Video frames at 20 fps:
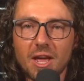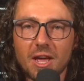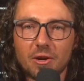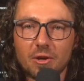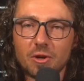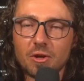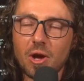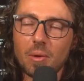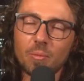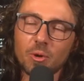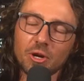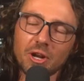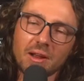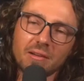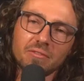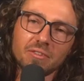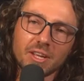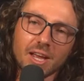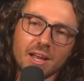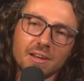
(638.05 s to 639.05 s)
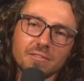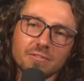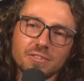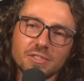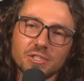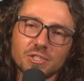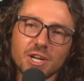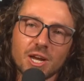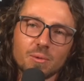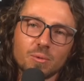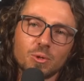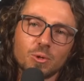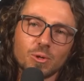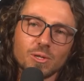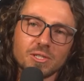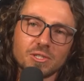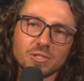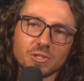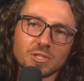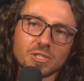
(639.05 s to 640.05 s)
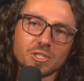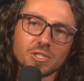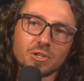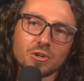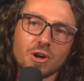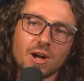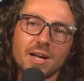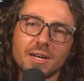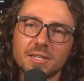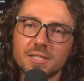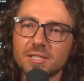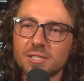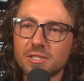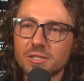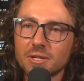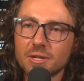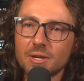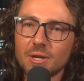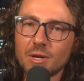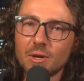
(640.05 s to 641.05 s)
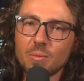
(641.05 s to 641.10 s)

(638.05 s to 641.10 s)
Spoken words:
And I'm not advocating for stable coins in the slightest,